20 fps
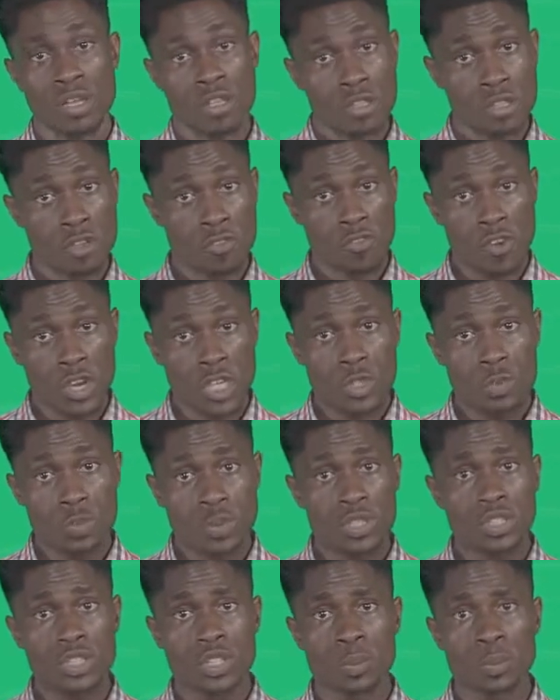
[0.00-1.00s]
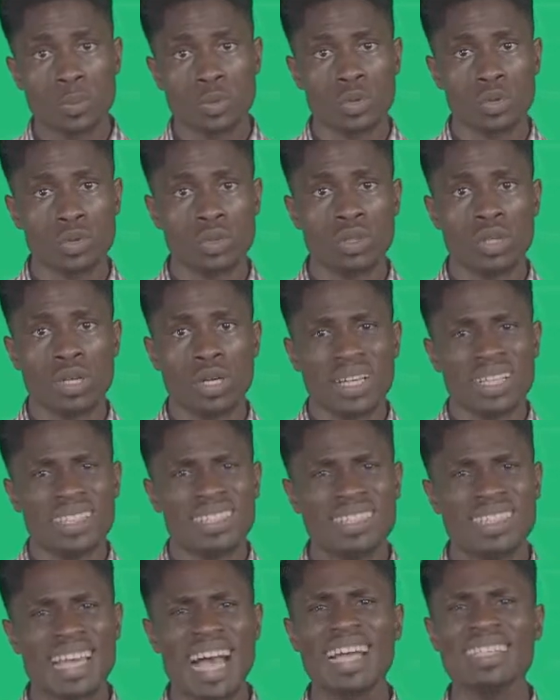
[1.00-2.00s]
The first principle
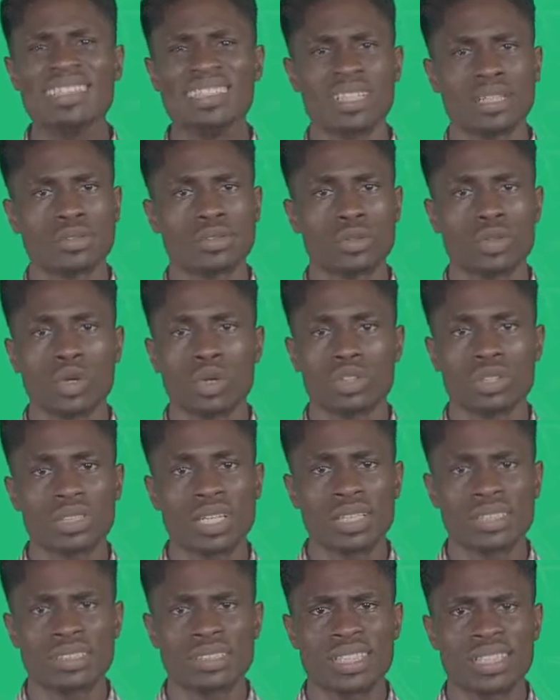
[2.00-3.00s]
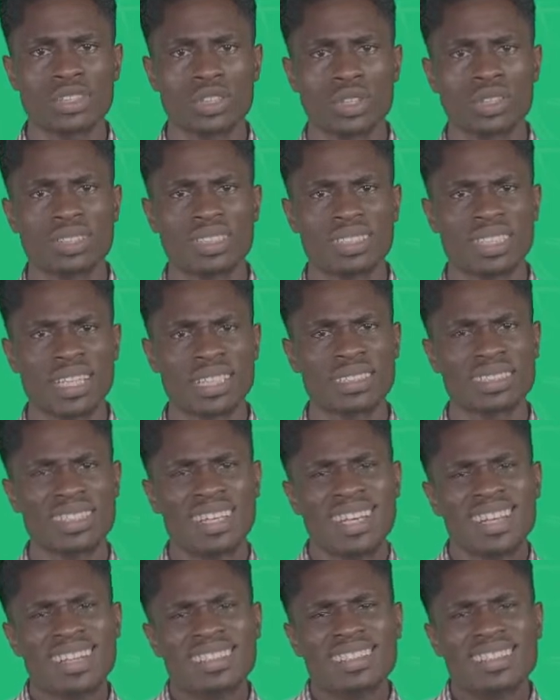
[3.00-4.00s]
guiding agricultural extension is that
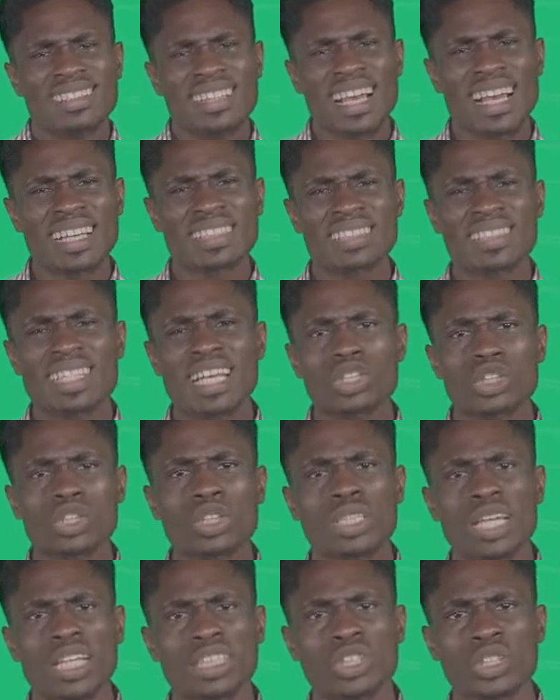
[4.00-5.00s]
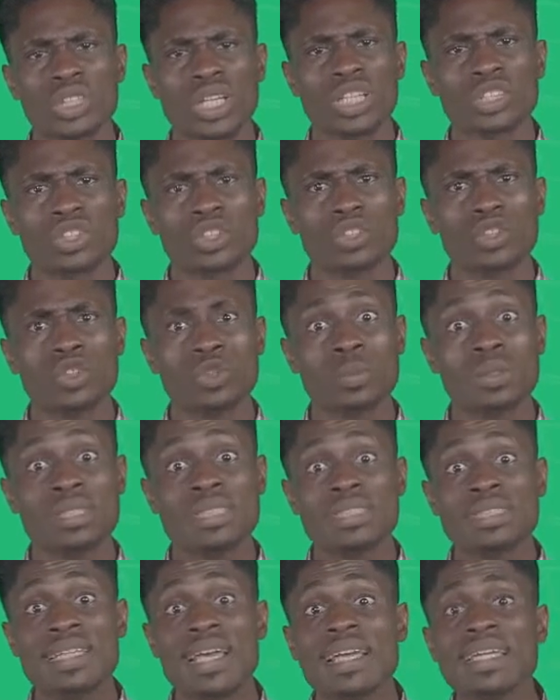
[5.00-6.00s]
the extension education should be
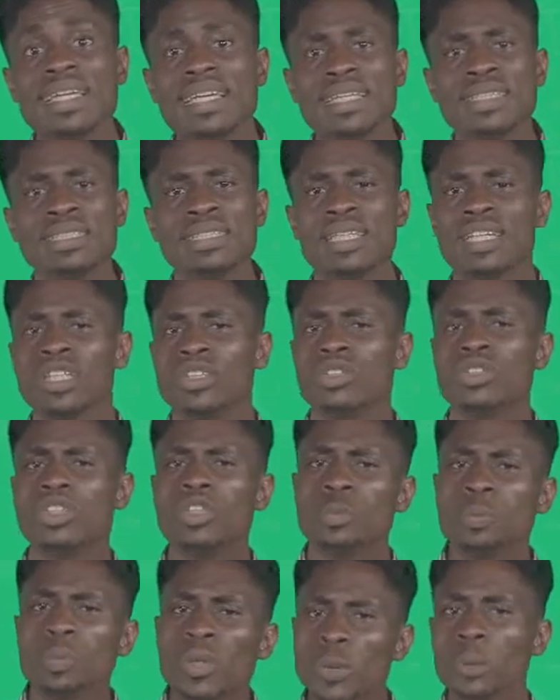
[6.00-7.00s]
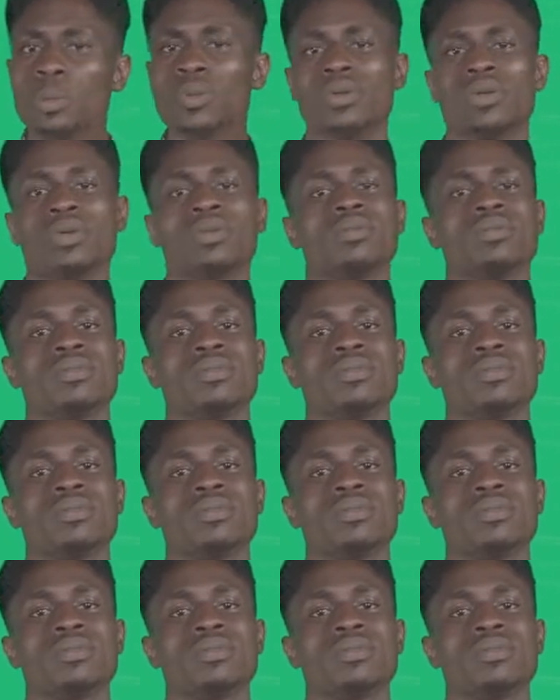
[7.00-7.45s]
taken to the people.